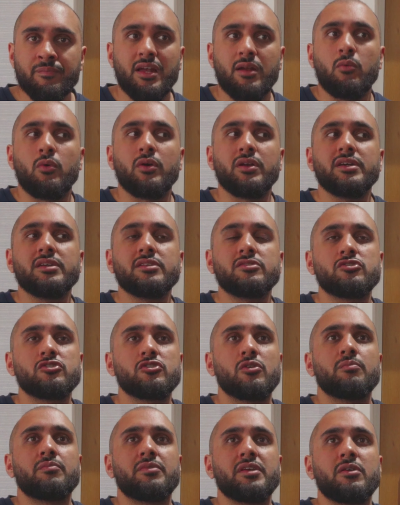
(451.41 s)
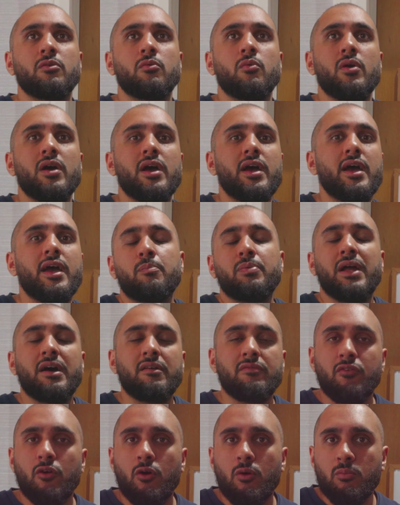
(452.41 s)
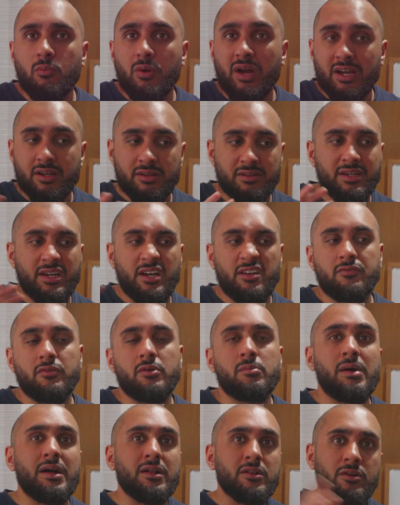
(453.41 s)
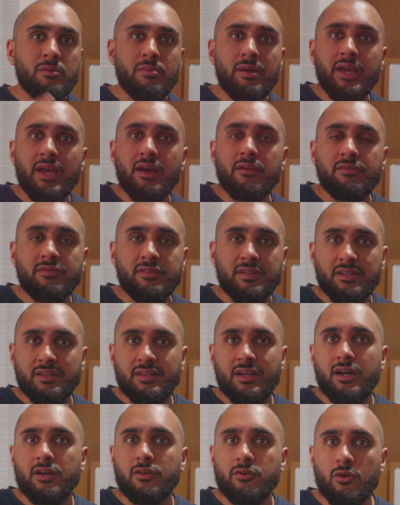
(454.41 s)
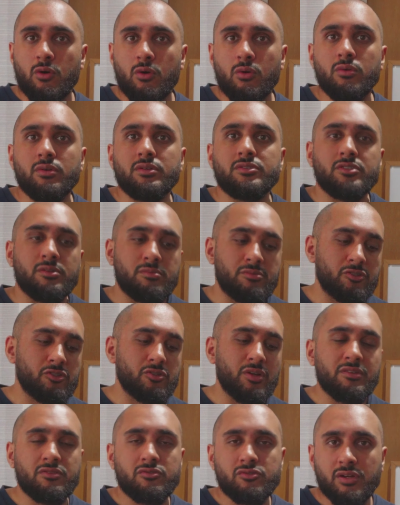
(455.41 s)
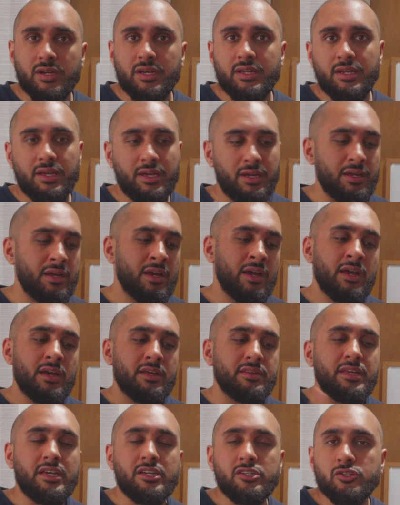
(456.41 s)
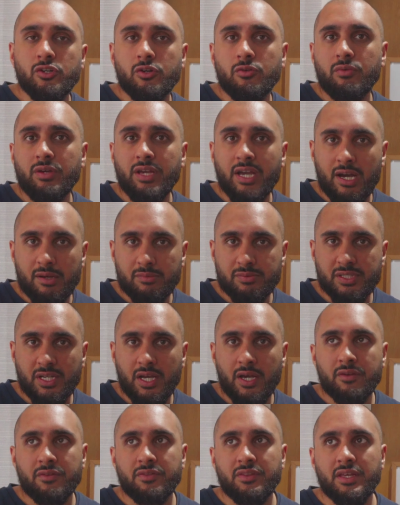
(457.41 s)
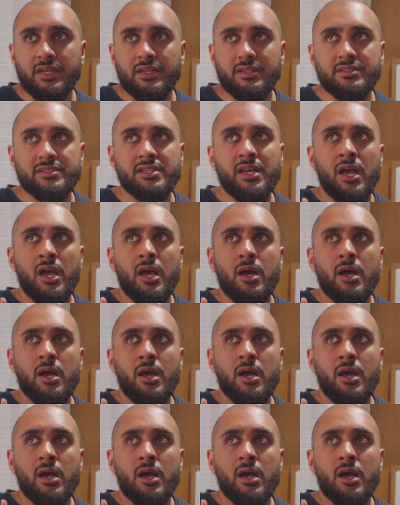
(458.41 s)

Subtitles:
And I wanted something where, a platform where I can kind of amalgamate everything that I know in terms of strength training, the injury rehab side of things,